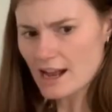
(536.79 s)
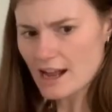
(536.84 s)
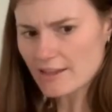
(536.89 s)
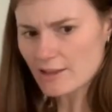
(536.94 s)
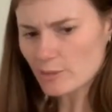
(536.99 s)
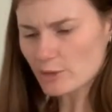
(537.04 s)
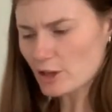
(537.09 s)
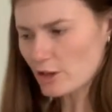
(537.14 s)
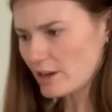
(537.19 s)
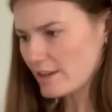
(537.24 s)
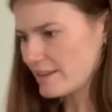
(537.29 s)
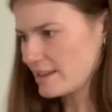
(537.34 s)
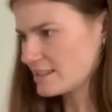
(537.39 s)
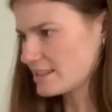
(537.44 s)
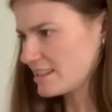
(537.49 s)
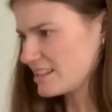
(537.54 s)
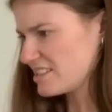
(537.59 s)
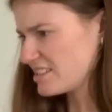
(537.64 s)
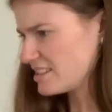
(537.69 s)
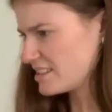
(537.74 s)
or by
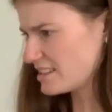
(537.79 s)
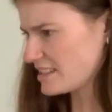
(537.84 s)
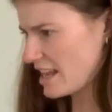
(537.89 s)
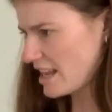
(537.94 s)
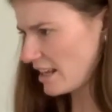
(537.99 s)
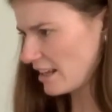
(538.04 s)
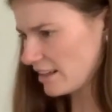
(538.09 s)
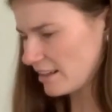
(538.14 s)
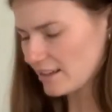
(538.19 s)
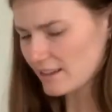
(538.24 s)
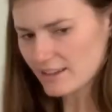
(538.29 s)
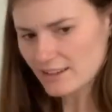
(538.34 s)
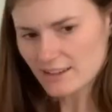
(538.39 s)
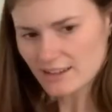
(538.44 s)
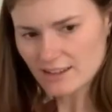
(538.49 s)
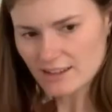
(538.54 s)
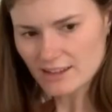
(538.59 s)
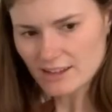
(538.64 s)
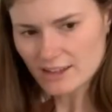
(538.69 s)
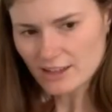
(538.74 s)
pinching the
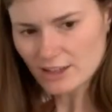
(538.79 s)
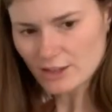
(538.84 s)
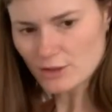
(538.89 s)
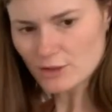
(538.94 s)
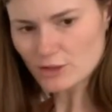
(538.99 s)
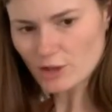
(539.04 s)
individual